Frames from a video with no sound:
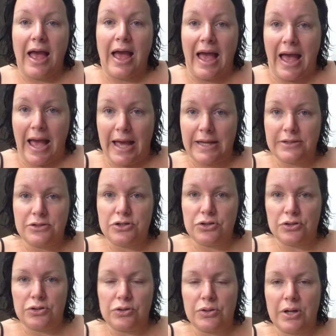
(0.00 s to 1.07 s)
add
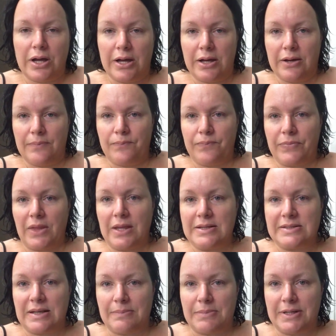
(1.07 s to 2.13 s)
to um,
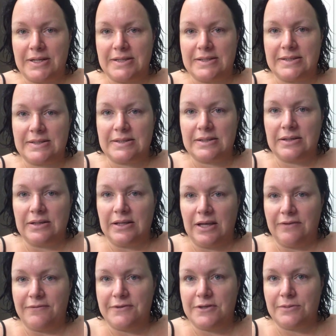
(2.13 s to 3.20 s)
somebody's
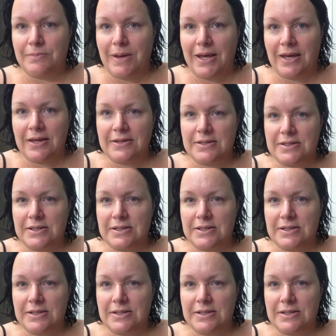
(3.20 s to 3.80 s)
gift to make it